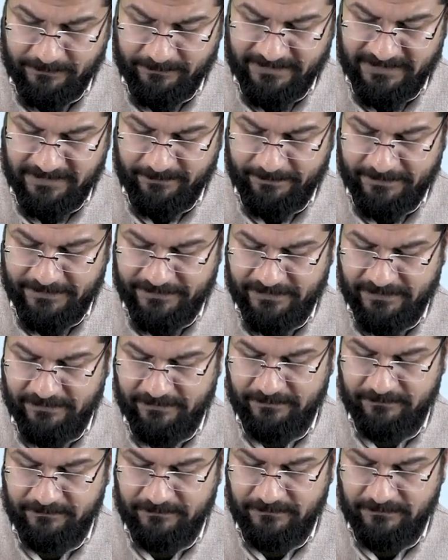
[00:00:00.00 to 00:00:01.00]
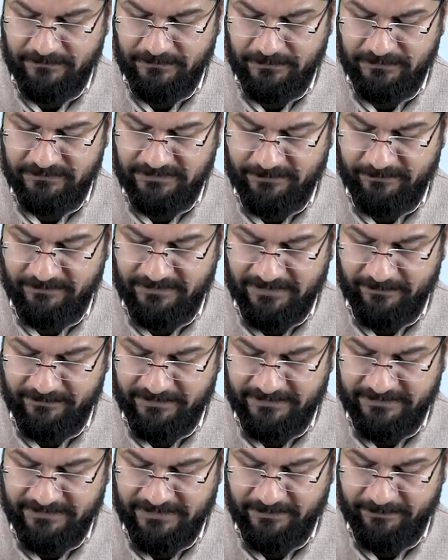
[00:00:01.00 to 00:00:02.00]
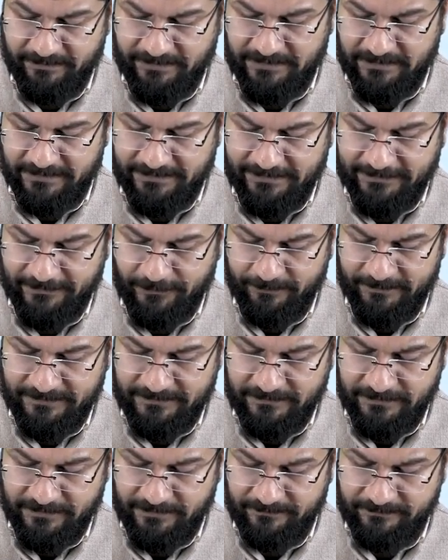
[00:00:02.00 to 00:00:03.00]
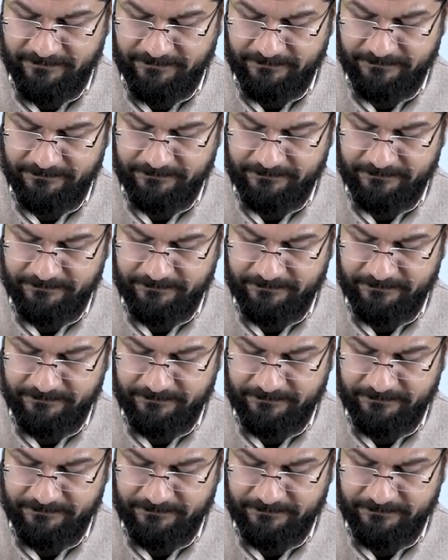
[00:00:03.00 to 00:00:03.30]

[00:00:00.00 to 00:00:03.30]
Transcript: male patient, so sometimes there can be gynecomastia.